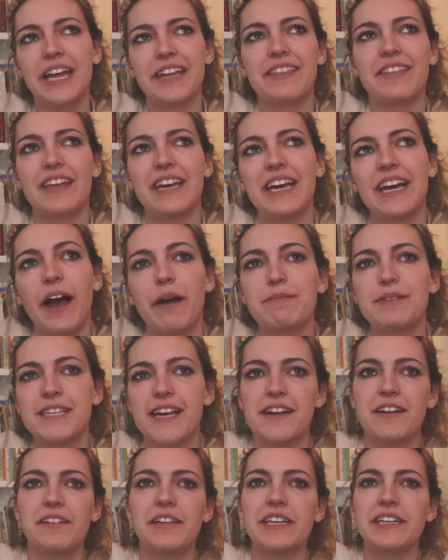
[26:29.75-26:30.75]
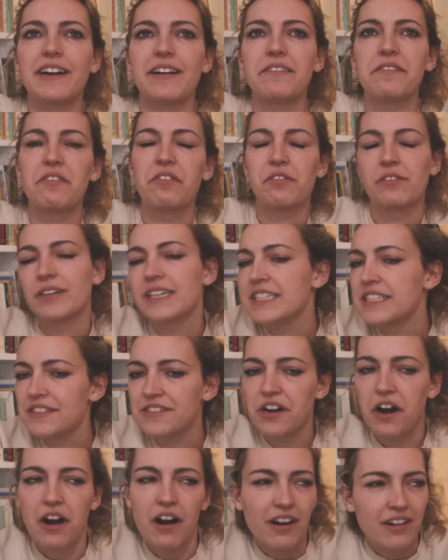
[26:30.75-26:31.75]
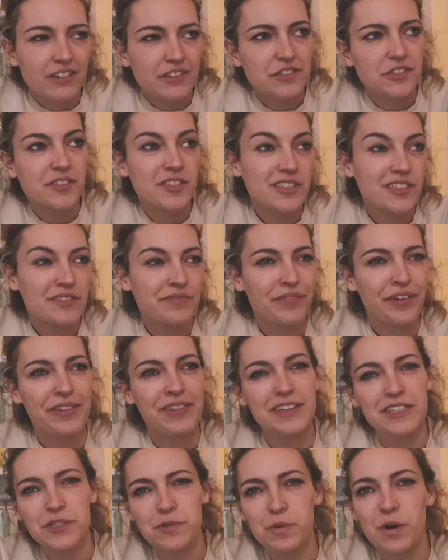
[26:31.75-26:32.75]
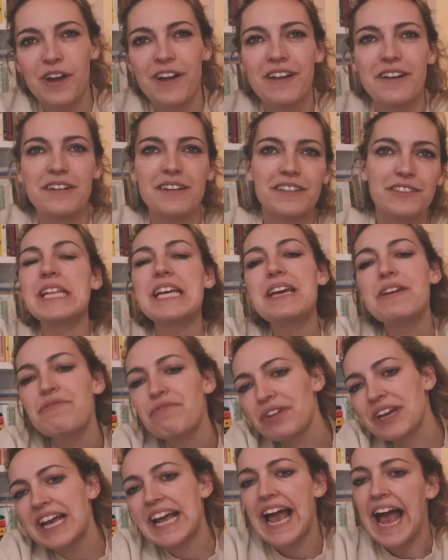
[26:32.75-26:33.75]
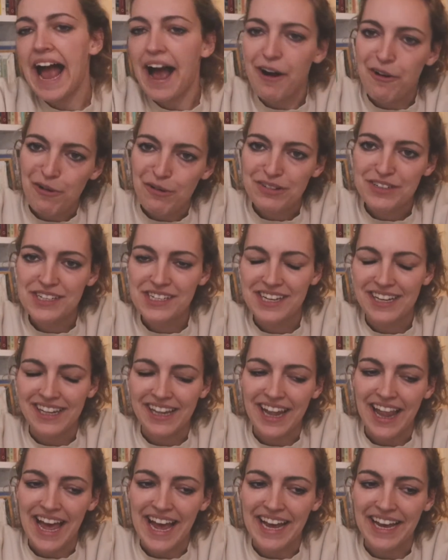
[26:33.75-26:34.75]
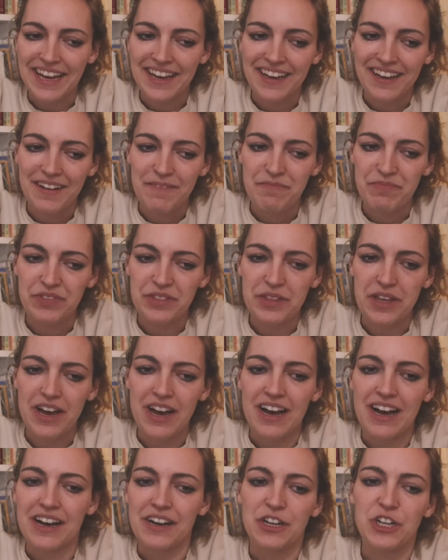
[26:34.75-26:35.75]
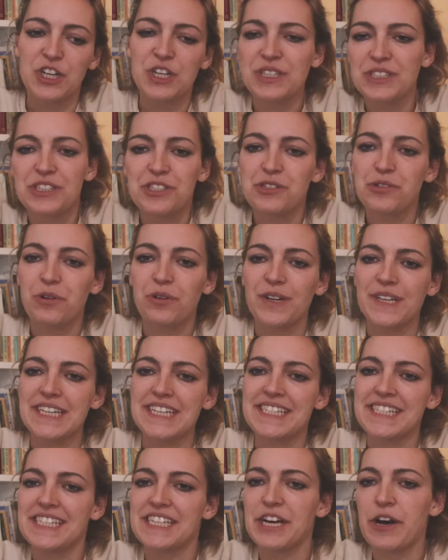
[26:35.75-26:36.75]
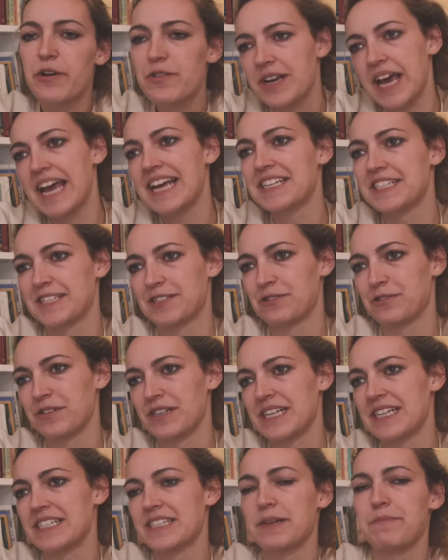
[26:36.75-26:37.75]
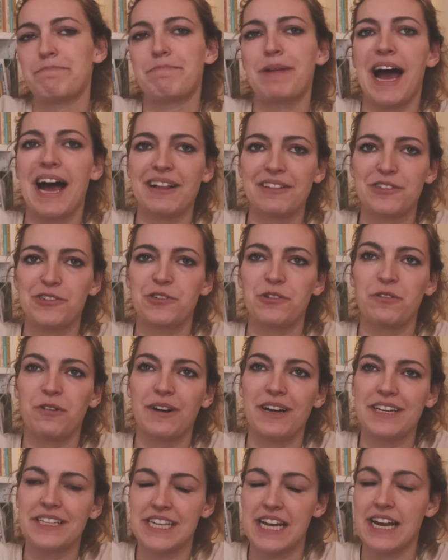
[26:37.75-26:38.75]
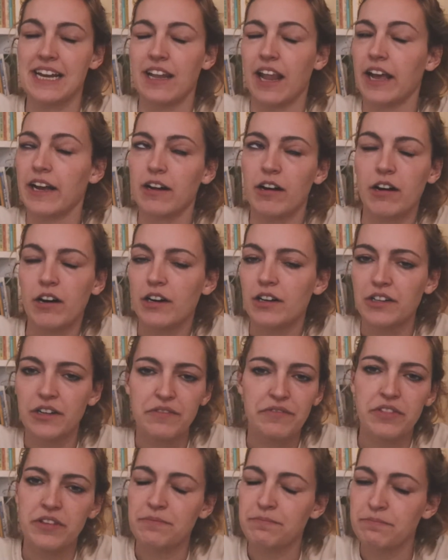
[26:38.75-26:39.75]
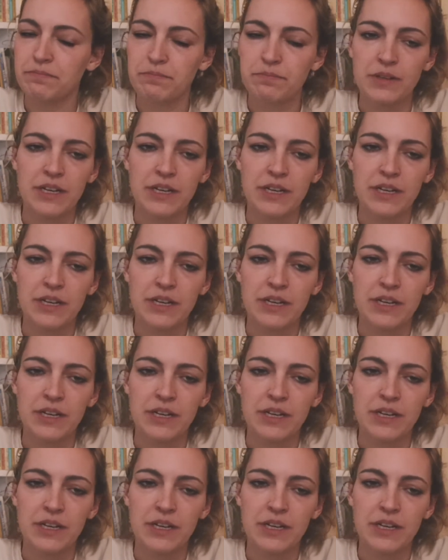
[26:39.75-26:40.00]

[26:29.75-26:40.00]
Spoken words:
I think I'm settling on 3 stars for this one, evening out, like, the good stories, the okay stories, the bad stories, and, like, all of the